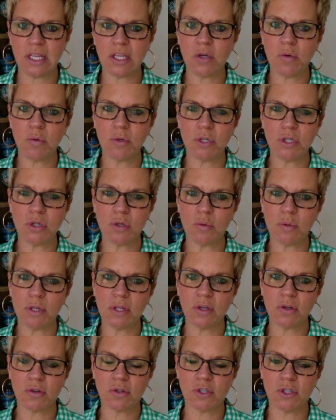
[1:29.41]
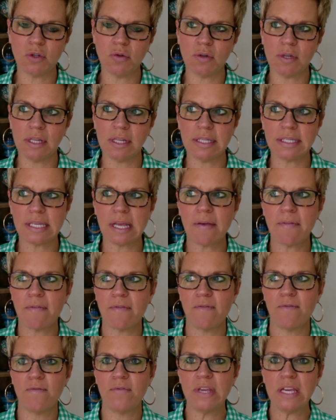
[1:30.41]
you would do with your students
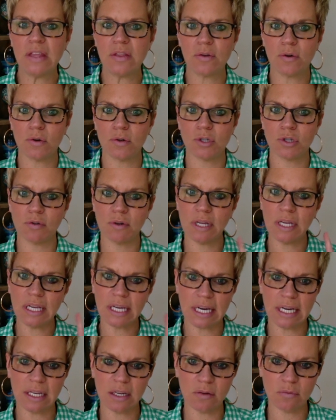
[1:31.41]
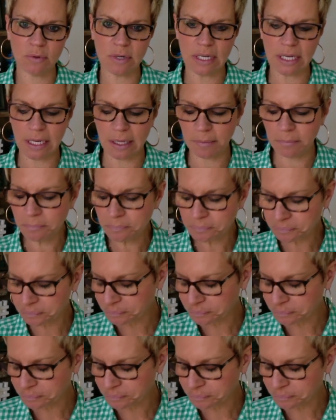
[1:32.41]
either during guided reading.